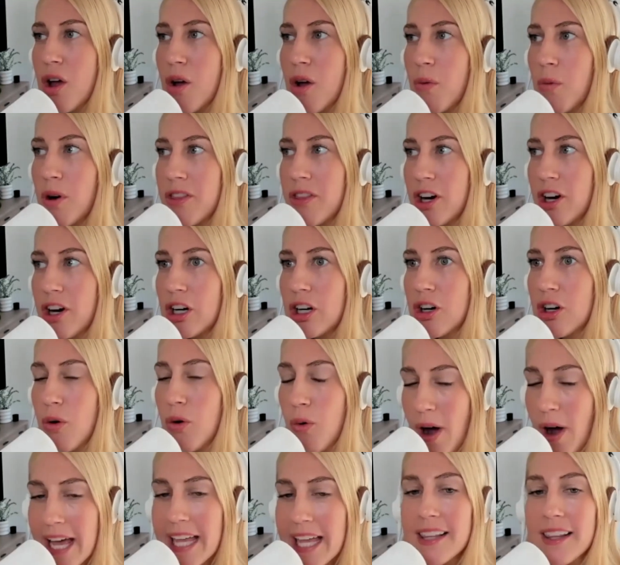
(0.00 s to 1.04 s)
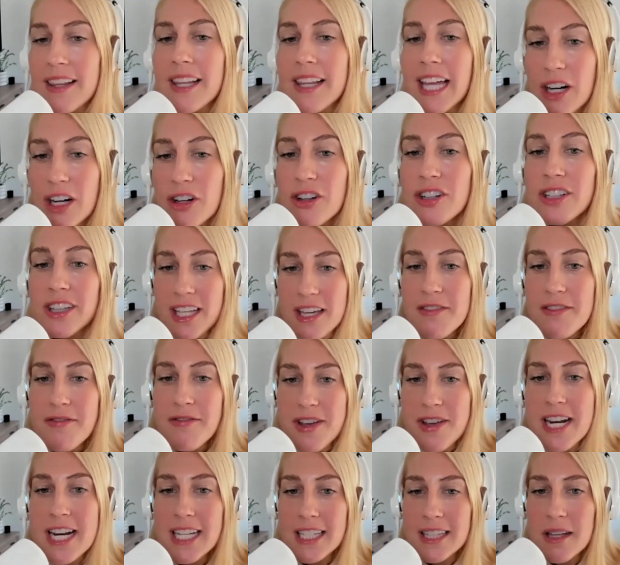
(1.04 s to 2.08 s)
where they're quite literally
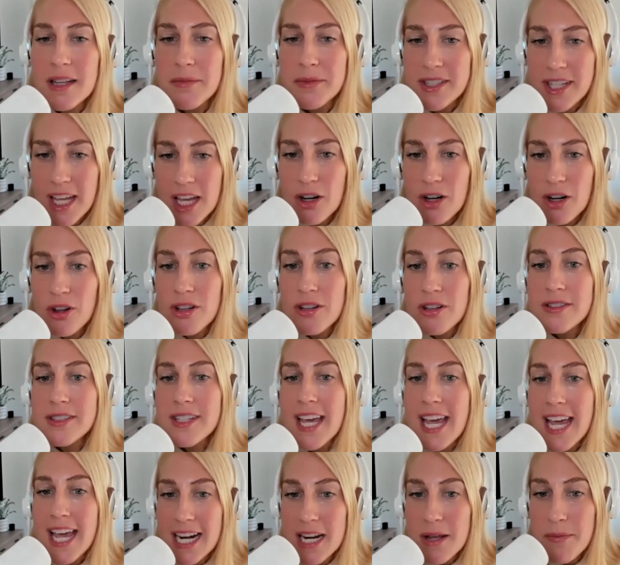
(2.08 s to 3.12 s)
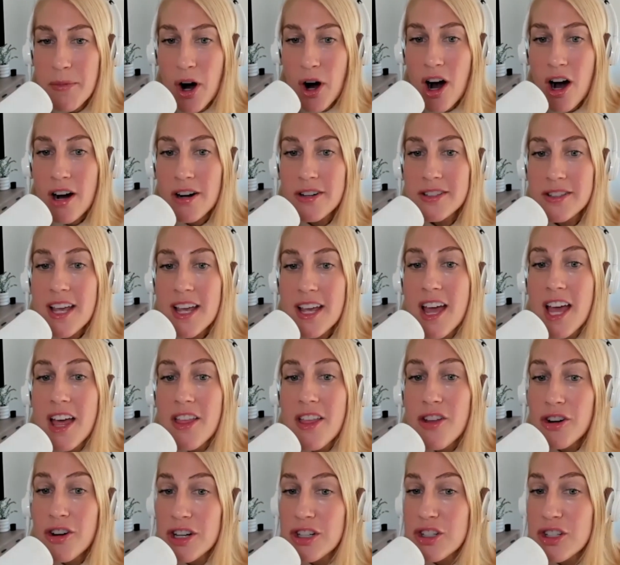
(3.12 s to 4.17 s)
feeding them Skittles, candy bars.
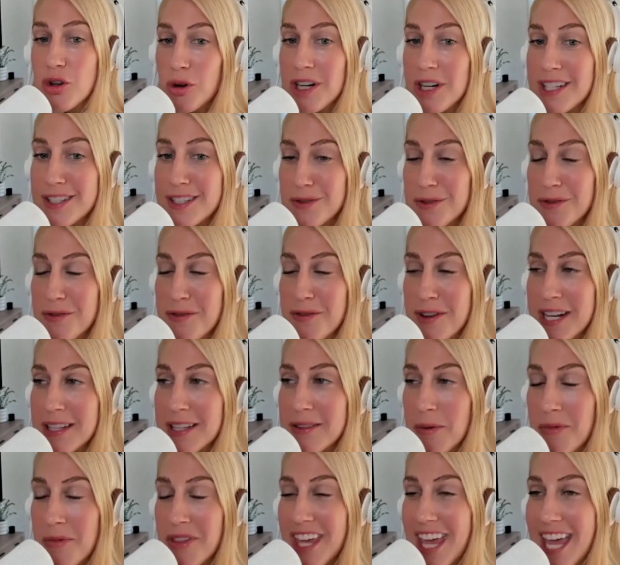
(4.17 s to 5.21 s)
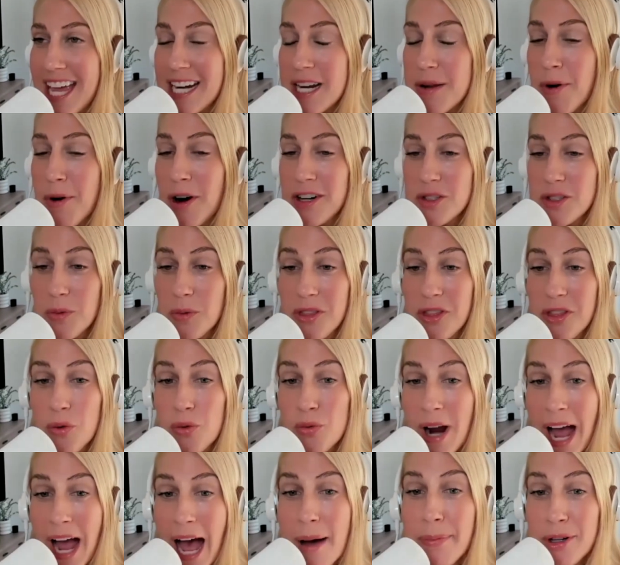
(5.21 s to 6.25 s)
They're notorious for feeding them the candy bars with the
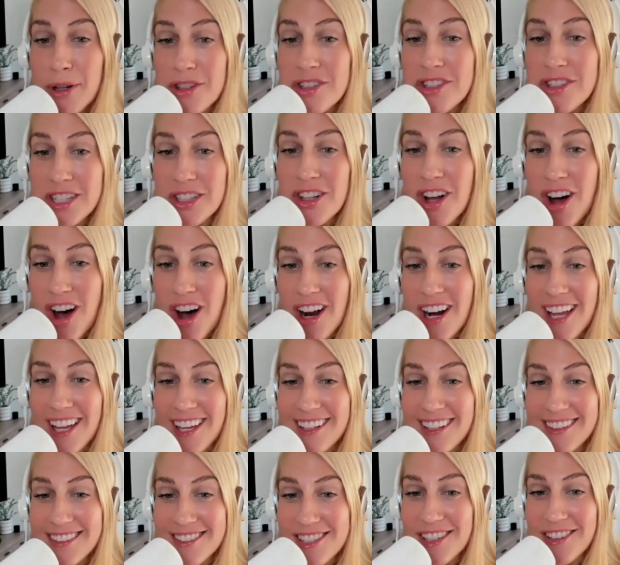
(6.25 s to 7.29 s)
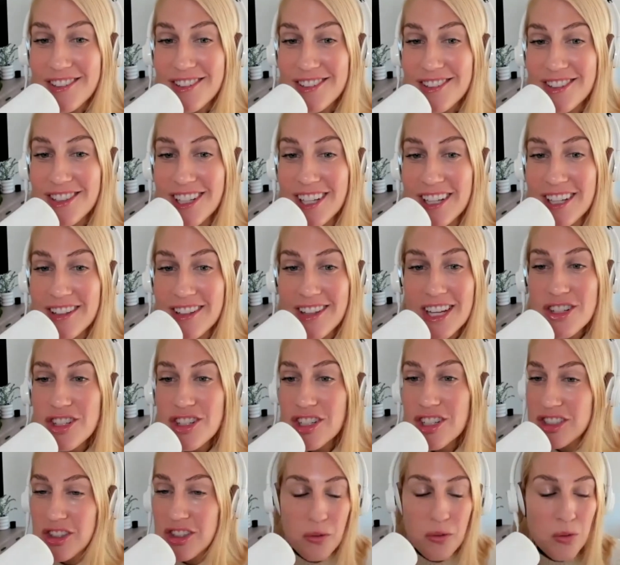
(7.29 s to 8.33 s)
wrapper still on it too. They
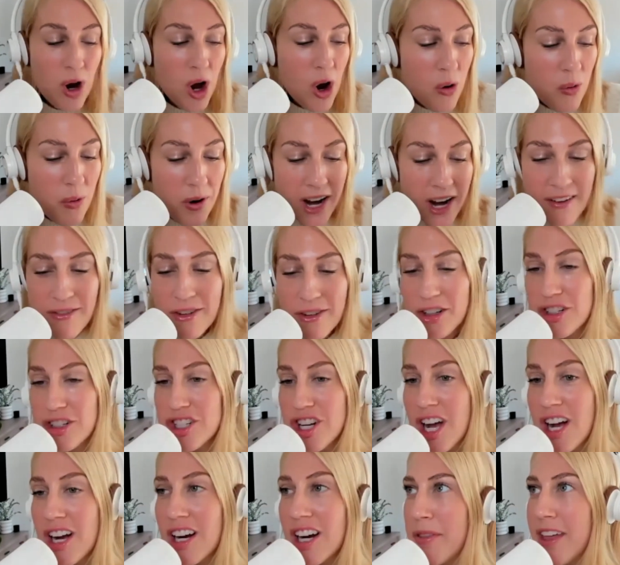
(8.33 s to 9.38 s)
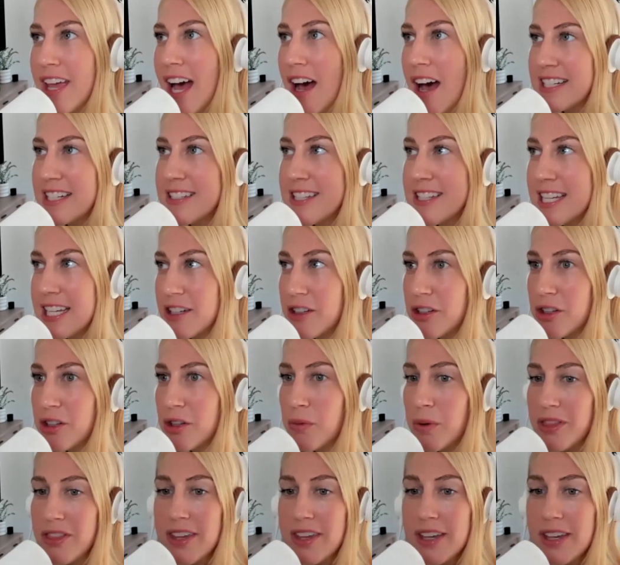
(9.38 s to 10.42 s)
just throw whatever junk. They have a
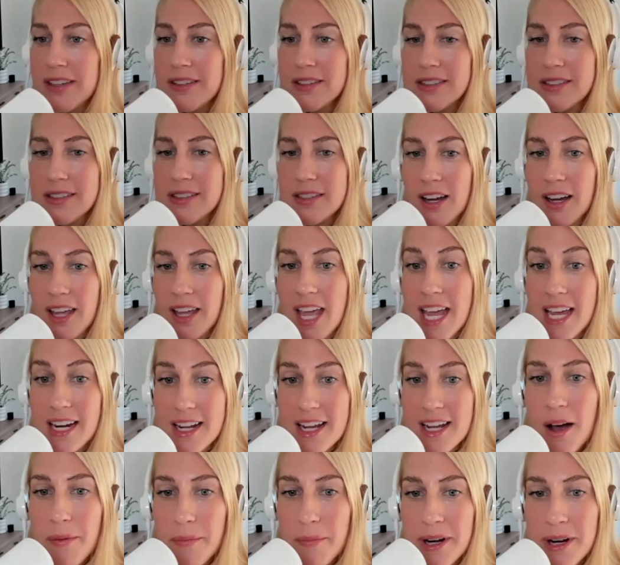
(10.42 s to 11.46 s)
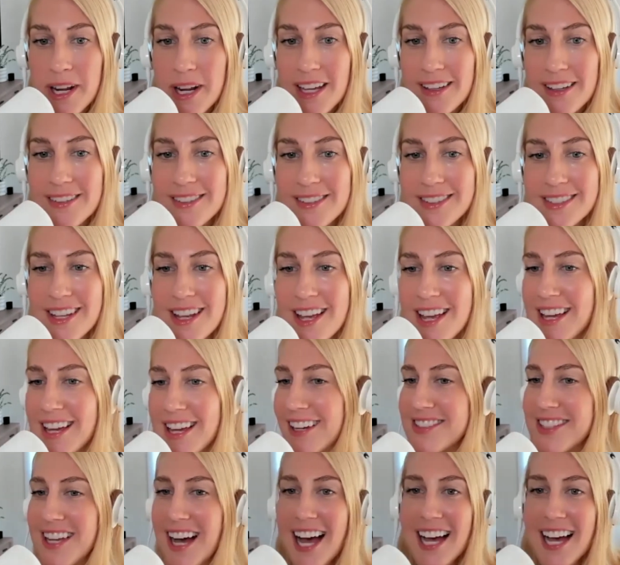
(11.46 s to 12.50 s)
deal with these candy companies
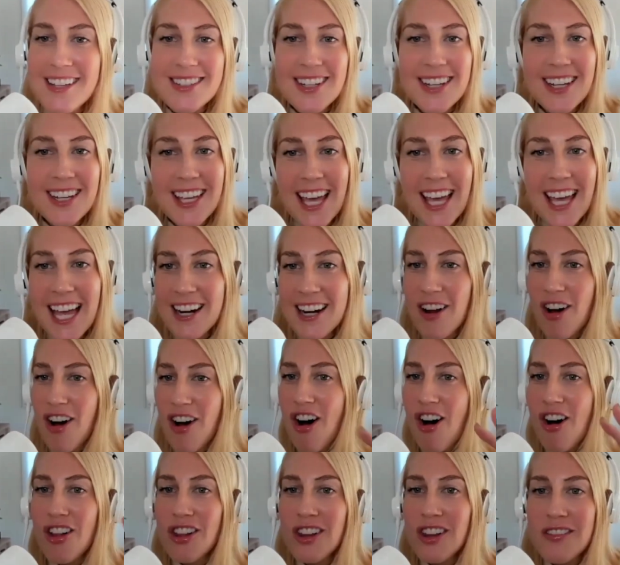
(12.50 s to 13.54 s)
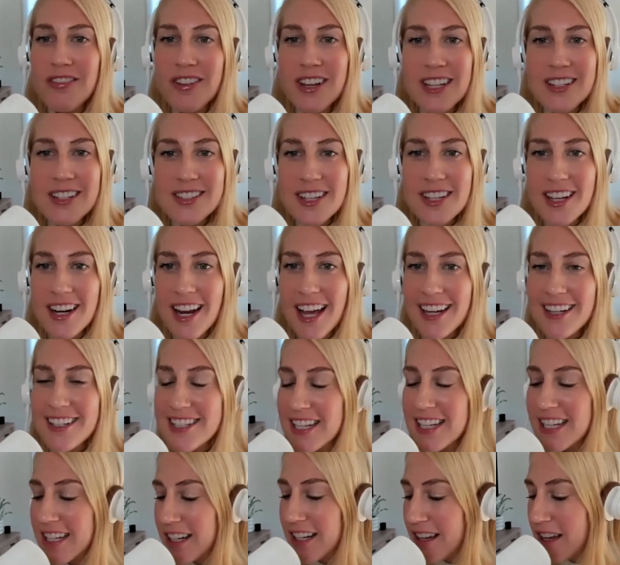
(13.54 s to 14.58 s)
because, guys, again, all of it is
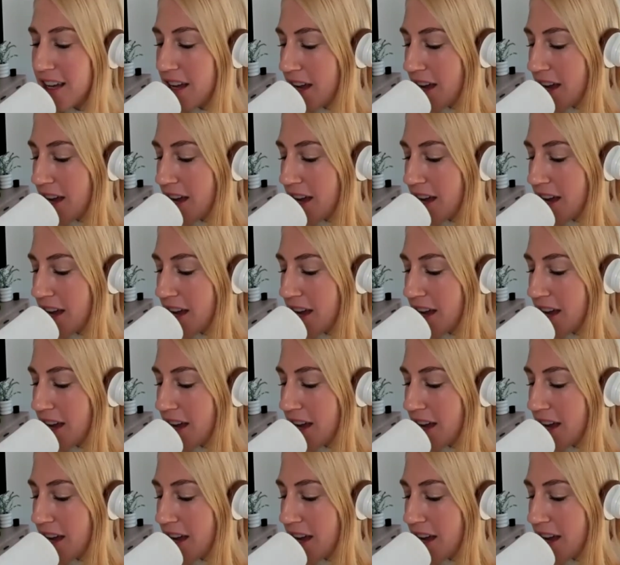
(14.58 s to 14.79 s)
connected,